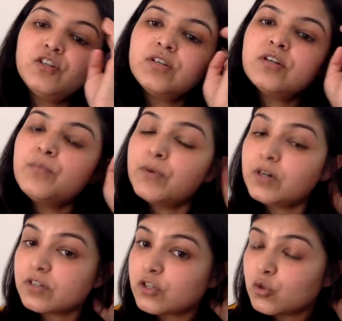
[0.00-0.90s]
just a
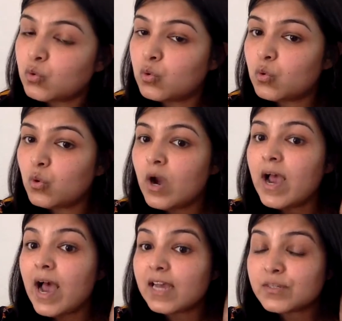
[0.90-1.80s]
person who
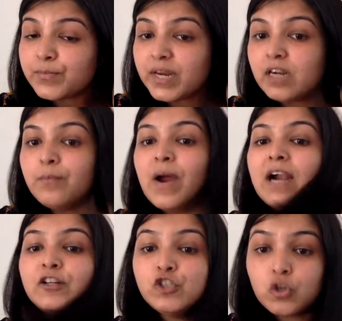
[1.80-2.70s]
has made a
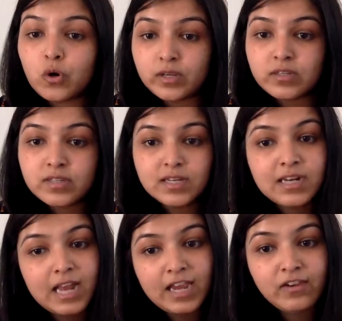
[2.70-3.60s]
bad choice in
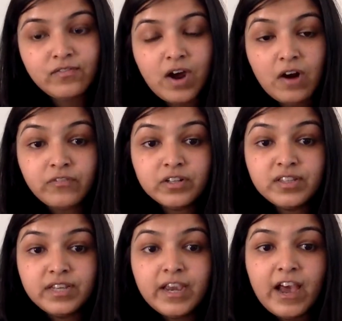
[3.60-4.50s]
life after
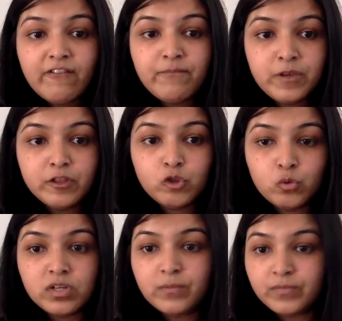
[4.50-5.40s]
they have been through
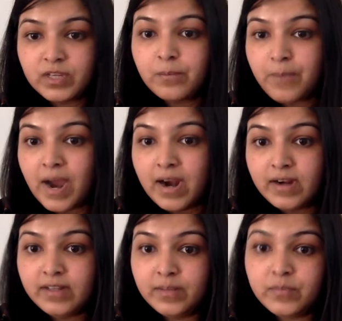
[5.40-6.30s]
something bad
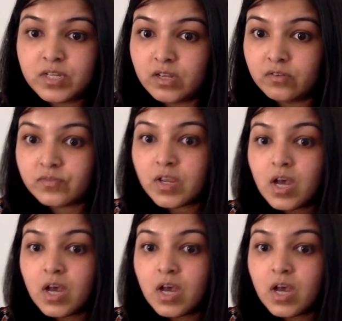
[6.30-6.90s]
themselves.